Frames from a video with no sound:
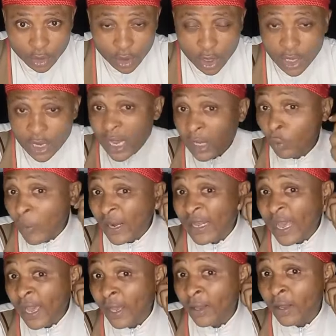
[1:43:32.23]
In Okwalia,
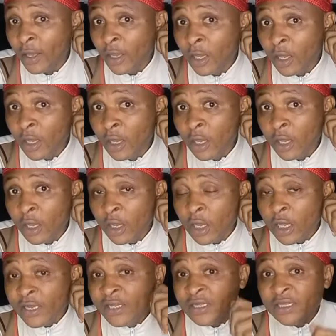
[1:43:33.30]

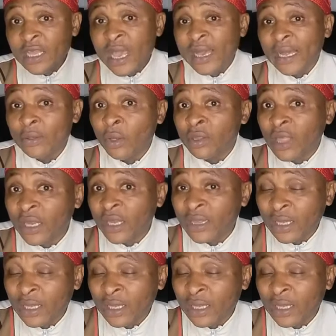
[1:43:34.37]
they cannot take